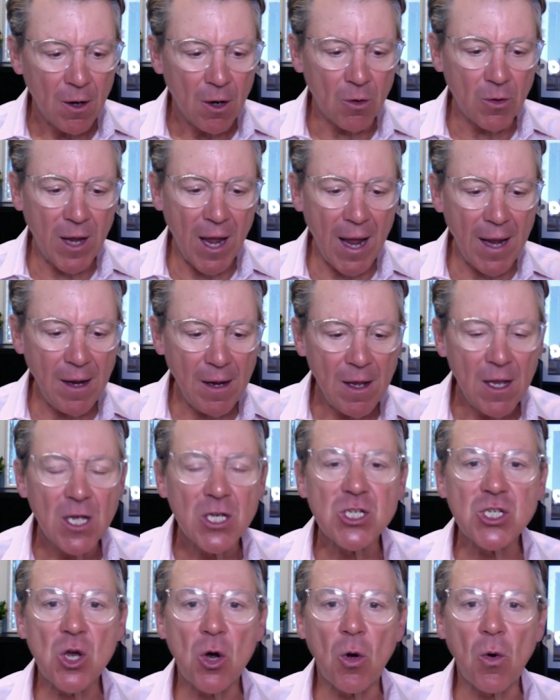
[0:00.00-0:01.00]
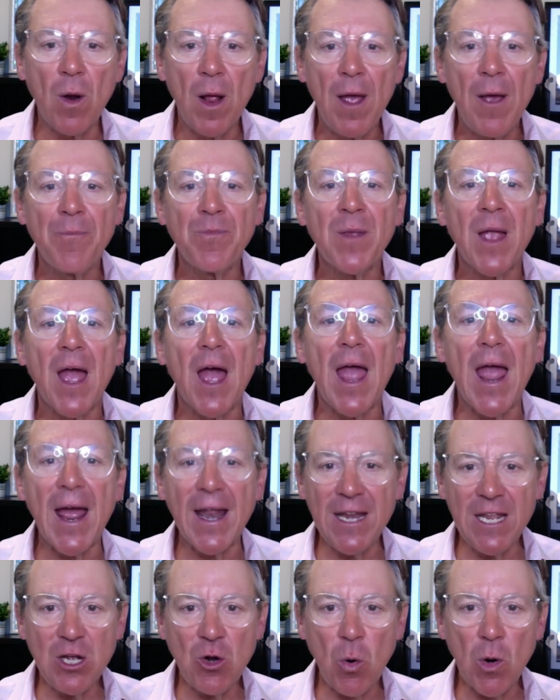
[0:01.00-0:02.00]
Okay? So
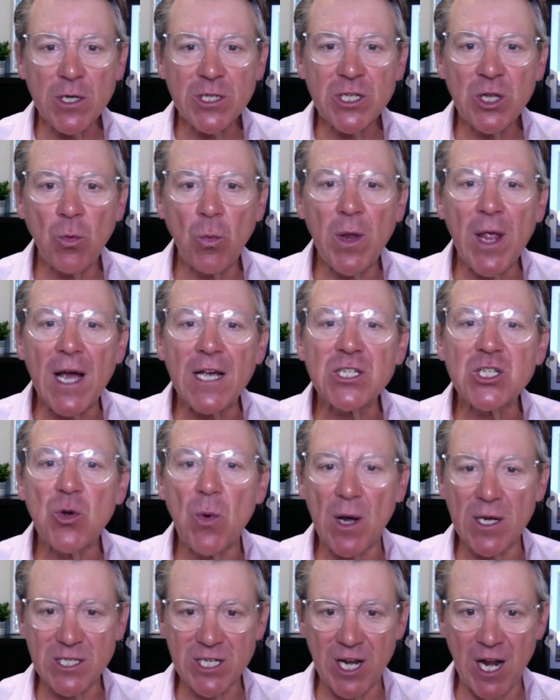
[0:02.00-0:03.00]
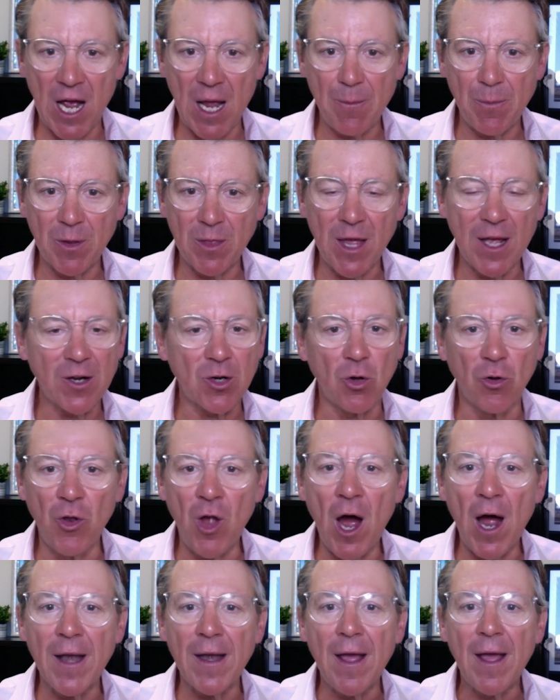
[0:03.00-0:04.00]
any question that we ask, you ask in hypothetical,
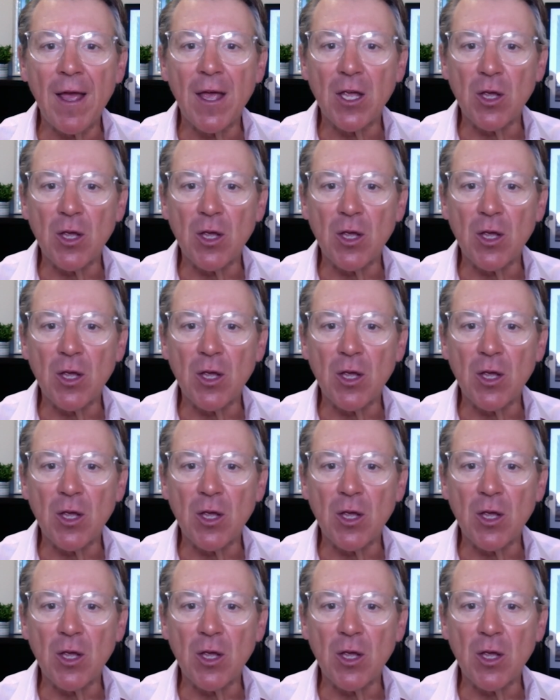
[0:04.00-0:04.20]
not